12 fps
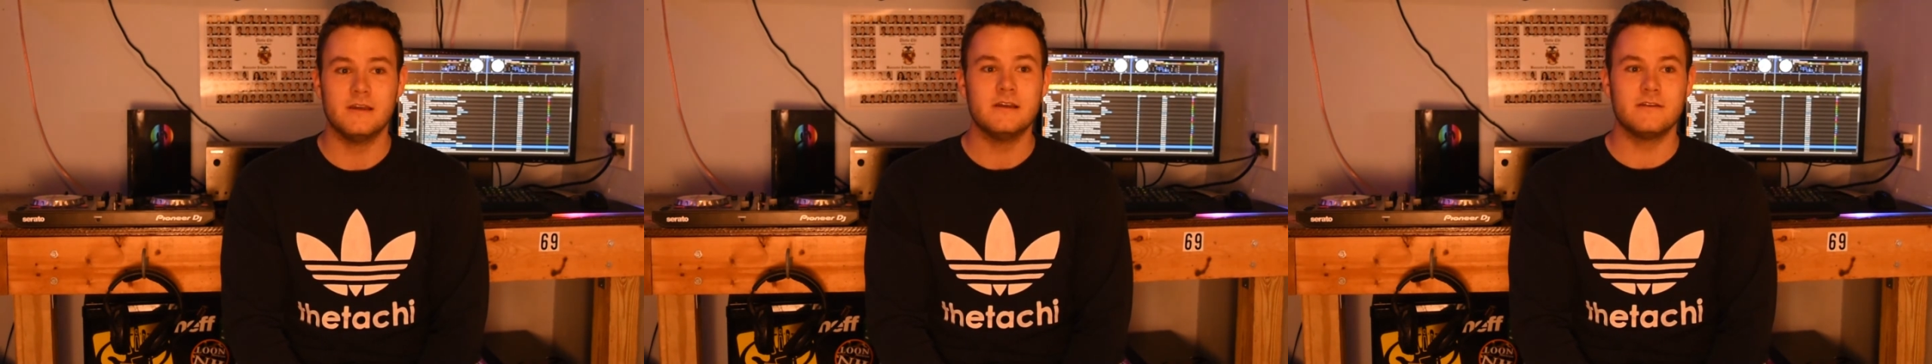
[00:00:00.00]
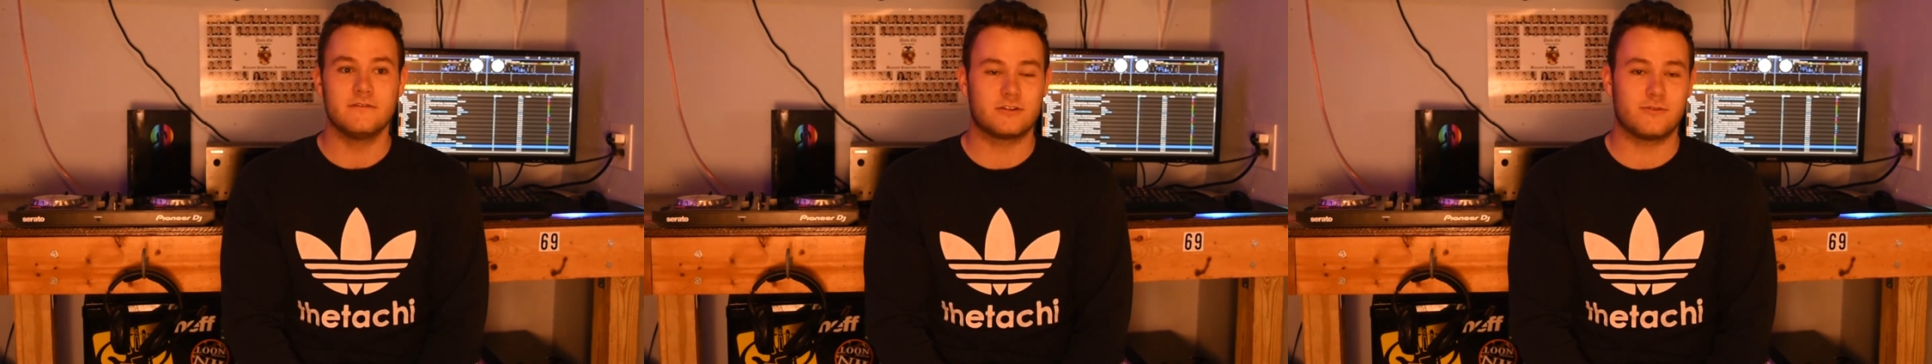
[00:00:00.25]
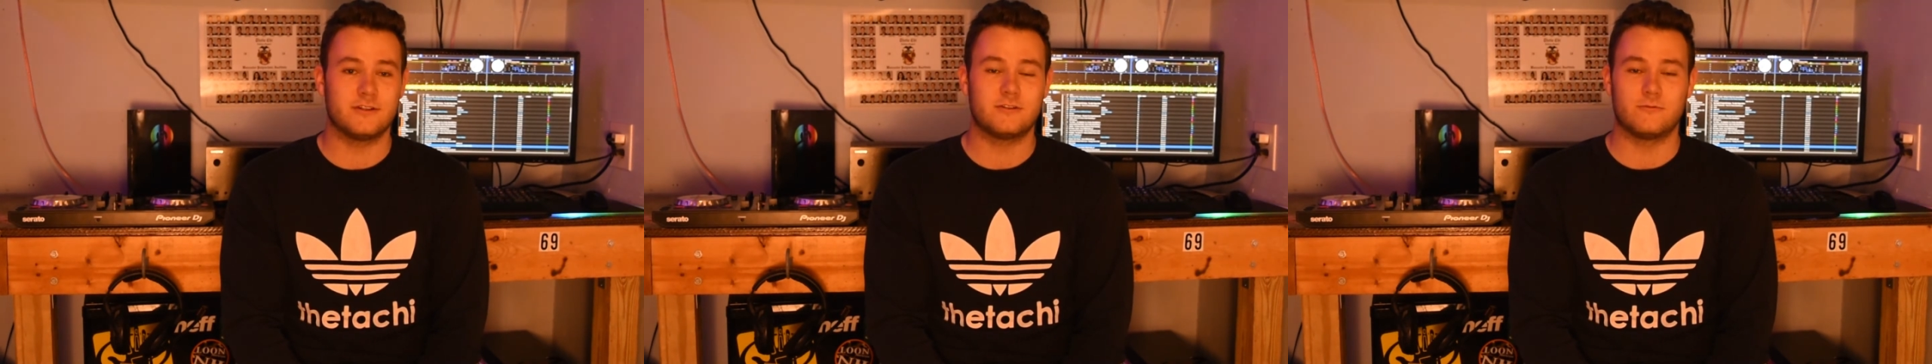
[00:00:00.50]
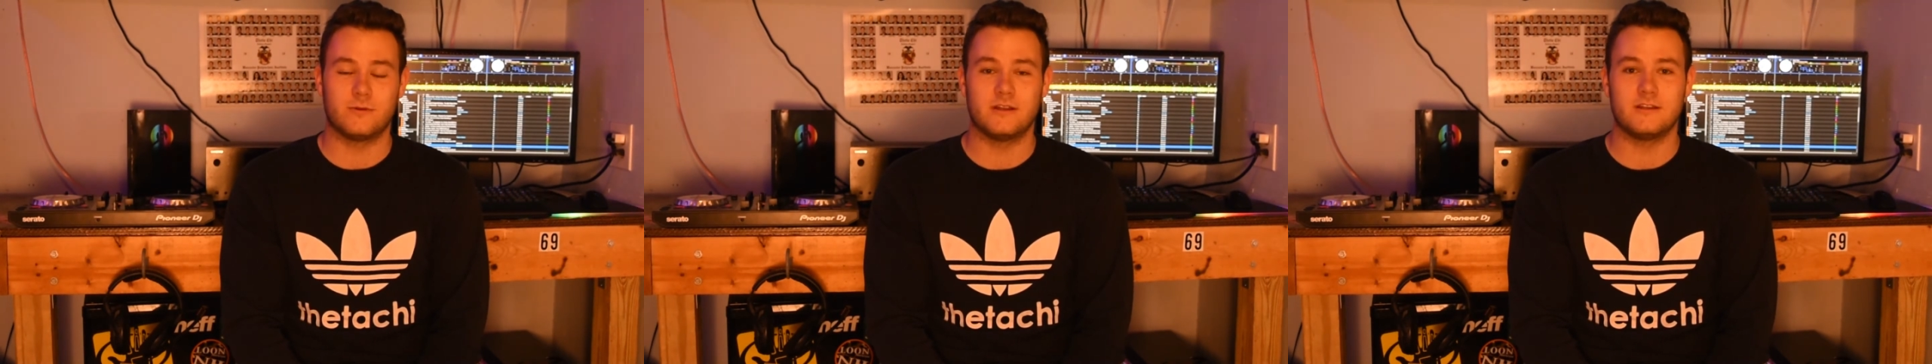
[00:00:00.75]
This creates a
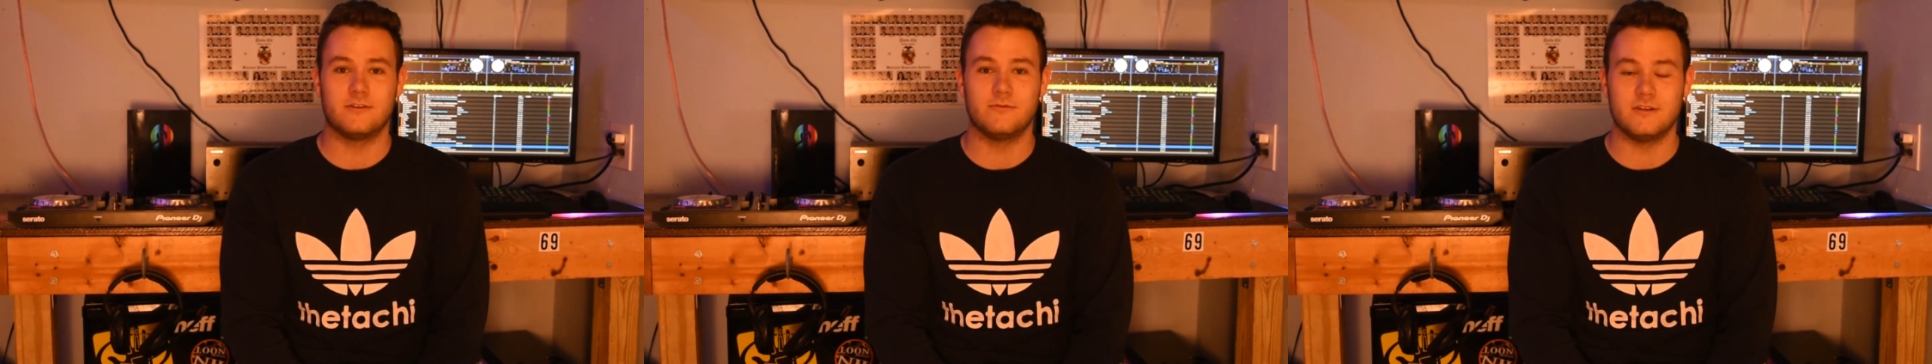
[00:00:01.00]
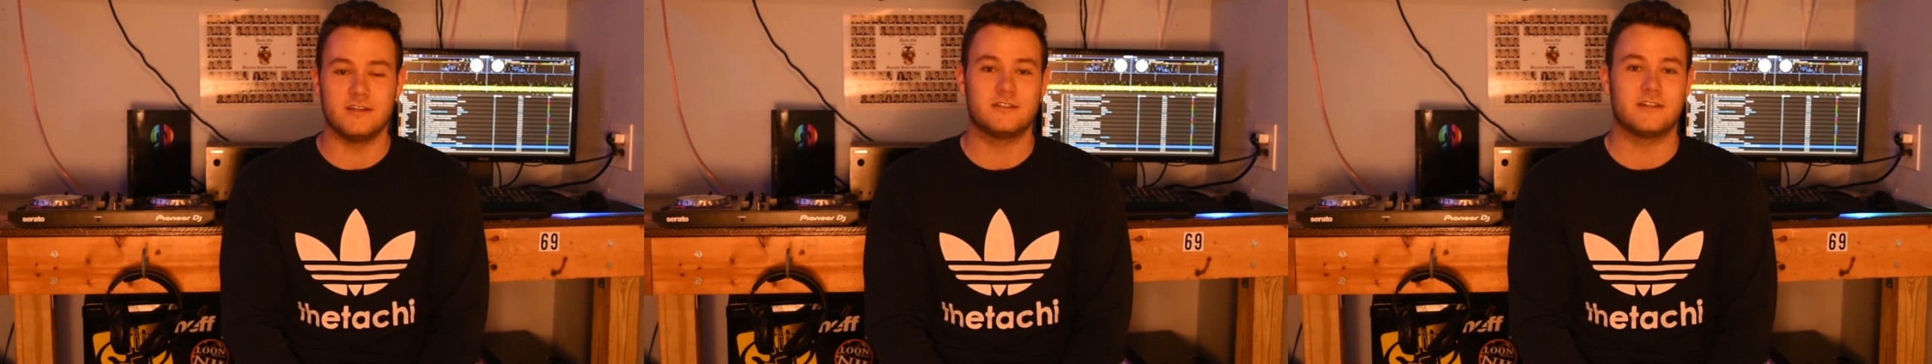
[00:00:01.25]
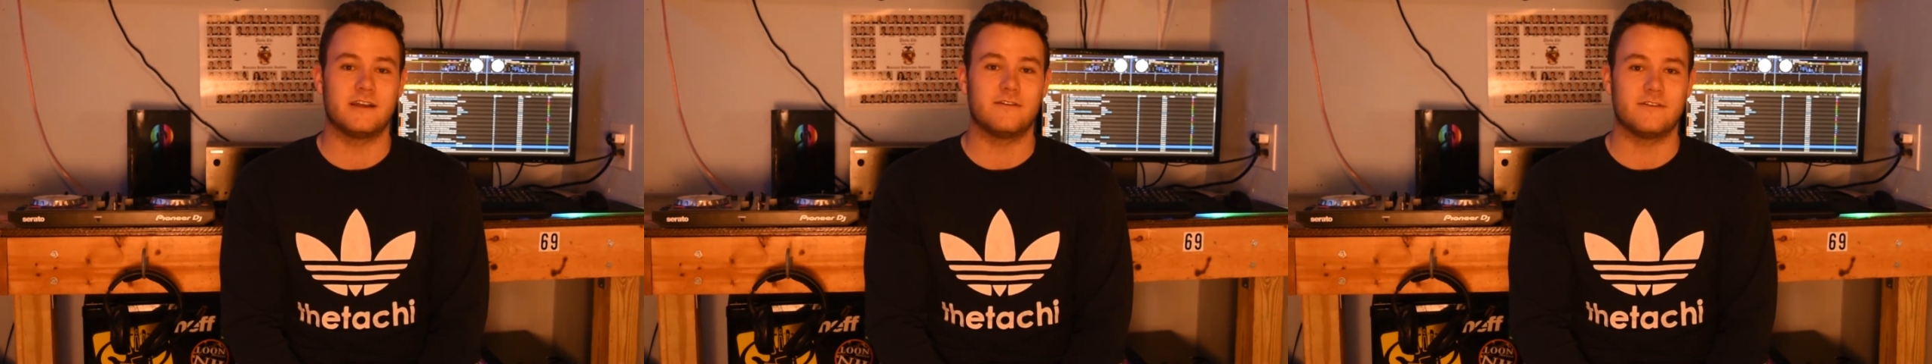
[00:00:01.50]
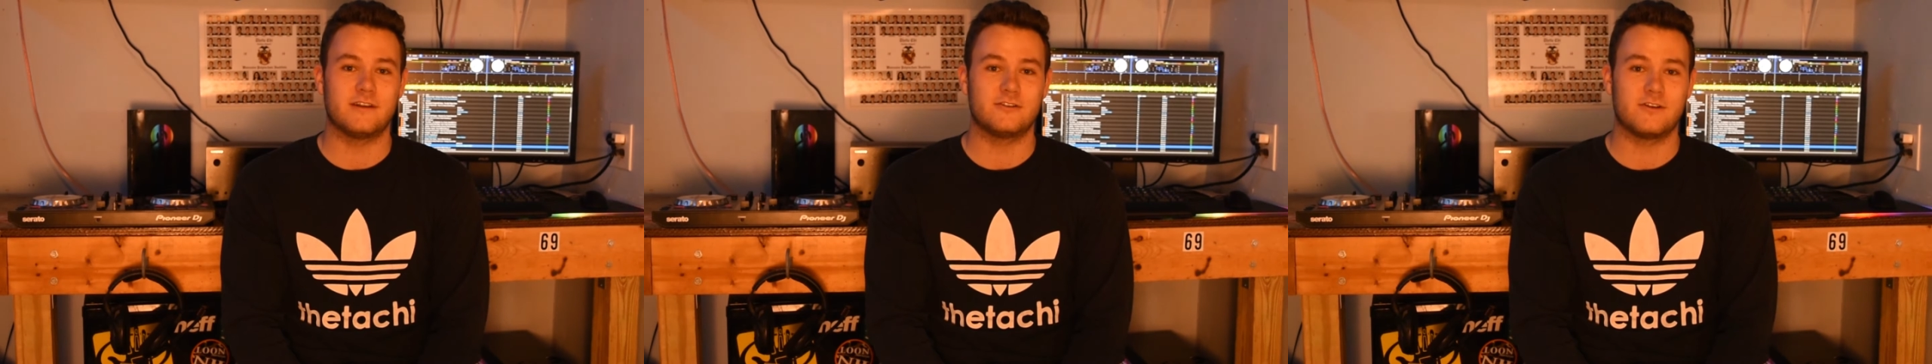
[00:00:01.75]
really unique sound that
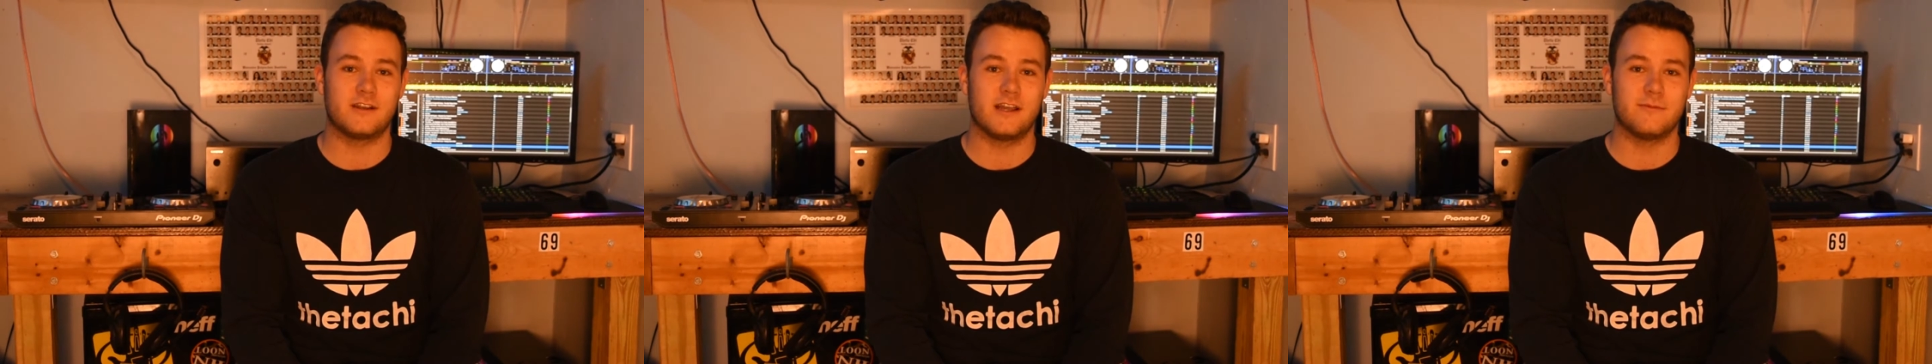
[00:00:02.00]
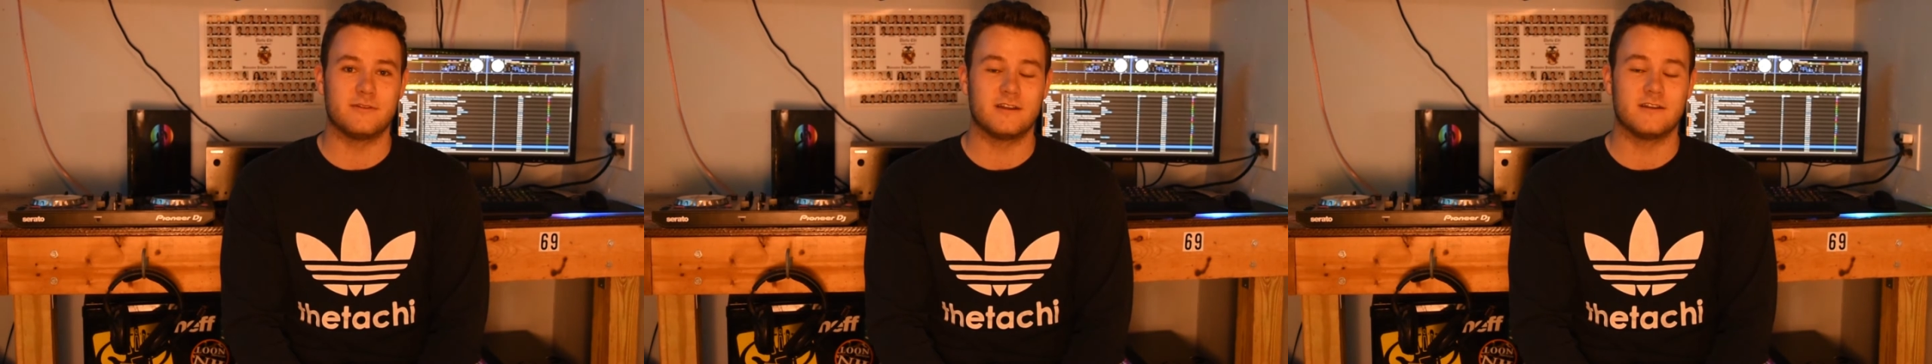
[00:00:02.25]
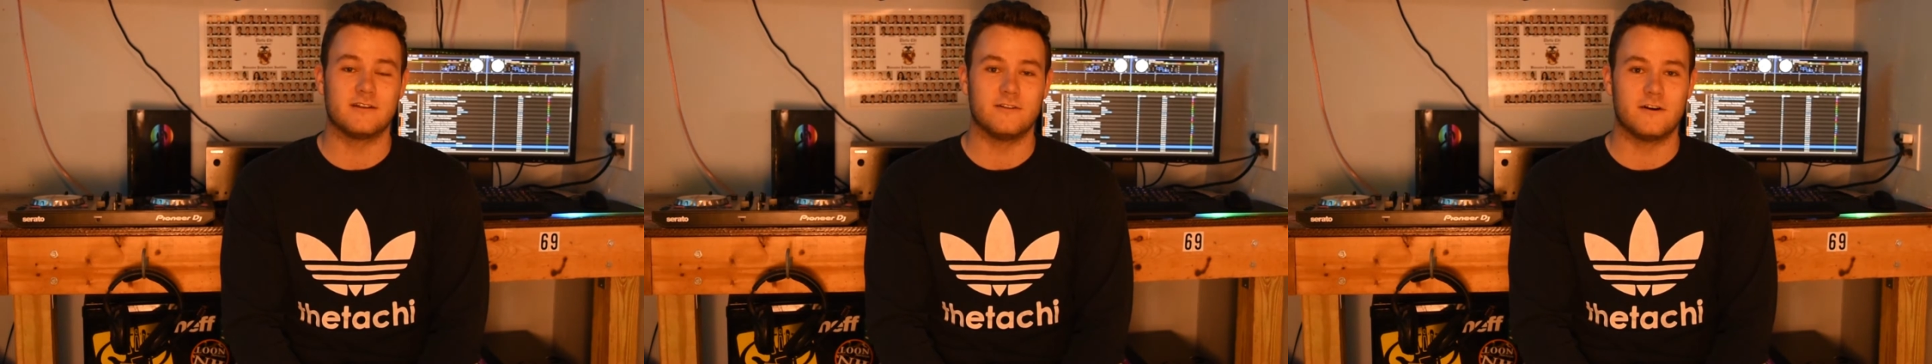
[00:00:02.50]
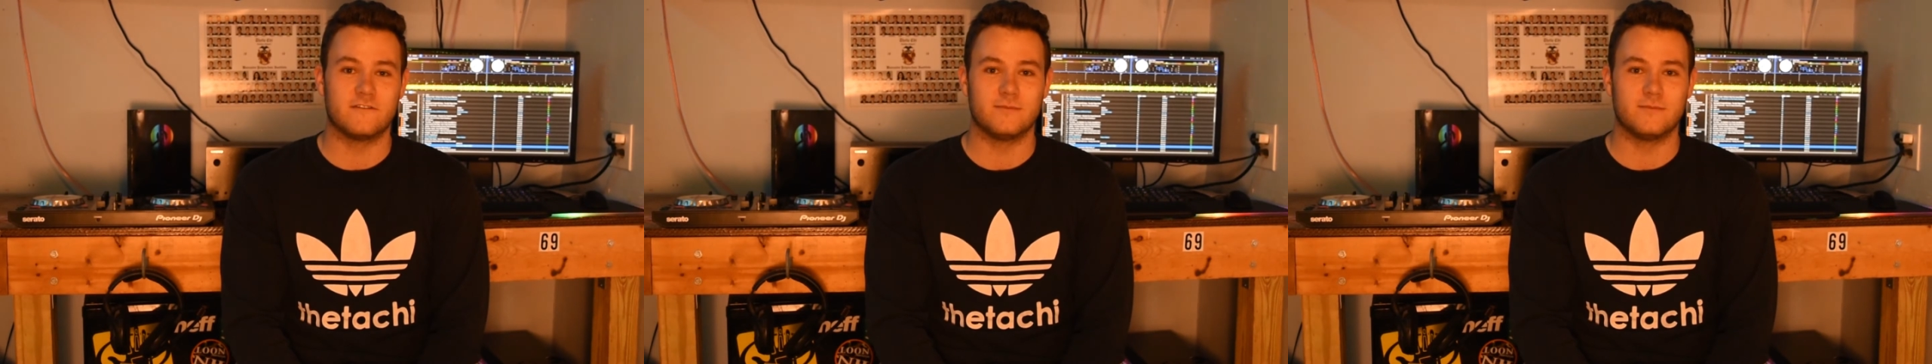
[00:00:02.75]
I try to emulate in a lot of my